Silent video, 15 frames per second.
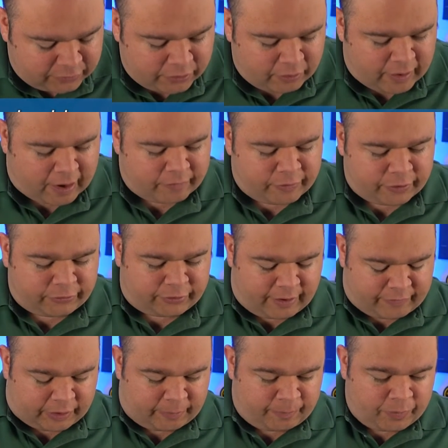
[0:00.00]
to the ground. Verse
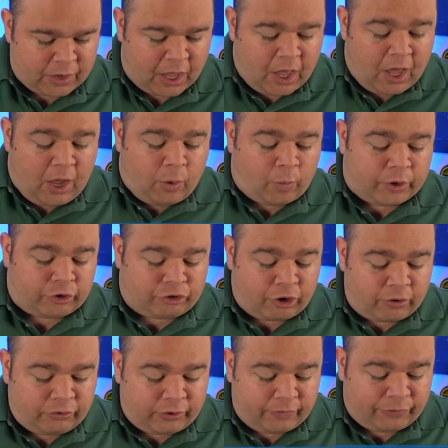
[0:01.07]
7. When
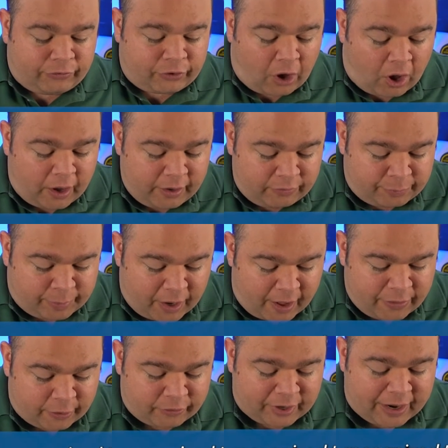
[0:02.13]
Joseph saw his
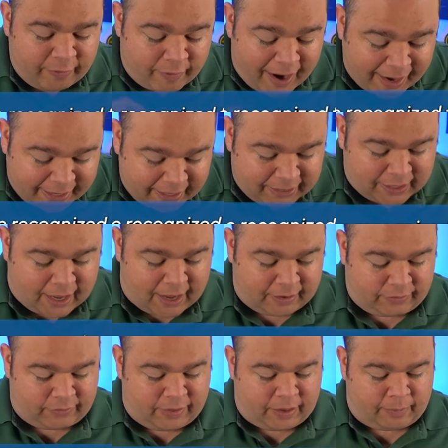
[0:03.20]
brothers, he
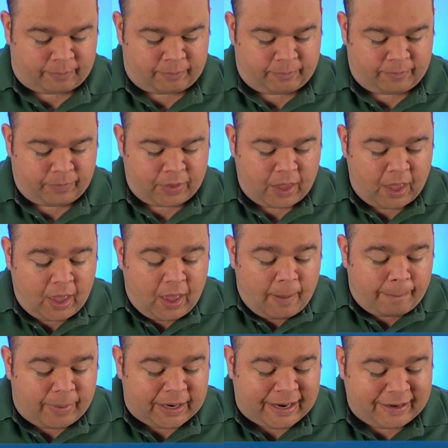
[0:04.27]
recognized them,
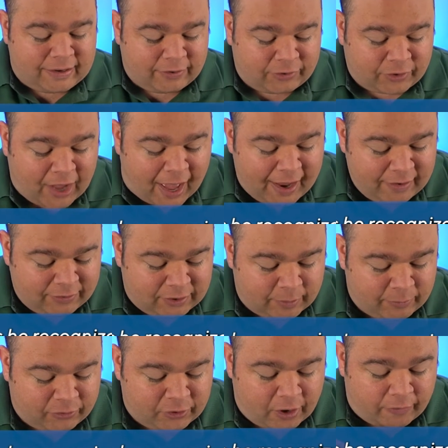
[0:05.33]
but he disguised
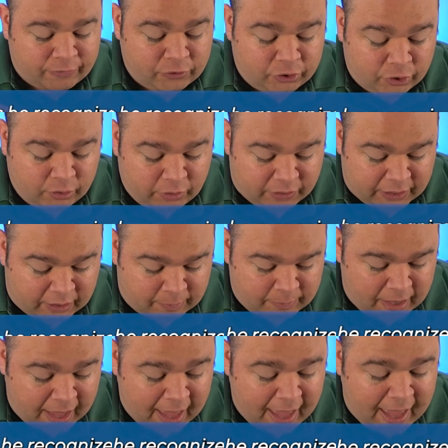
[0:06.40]
himself to
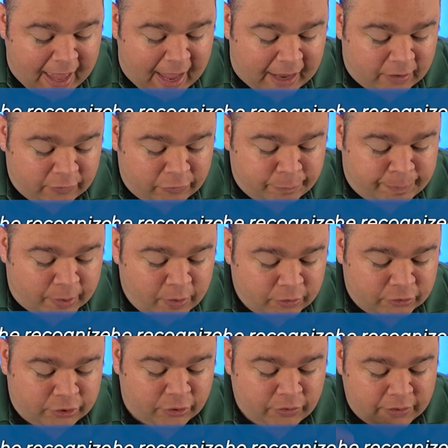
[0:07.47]
them and
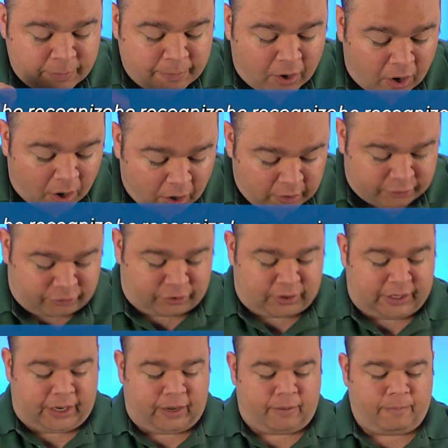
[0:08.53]
spoke to them
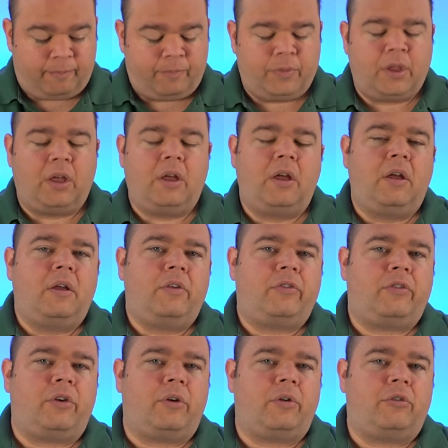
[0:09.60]
harshly.
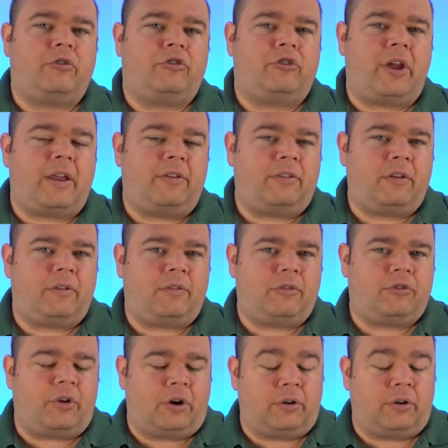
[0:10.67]
So Joseph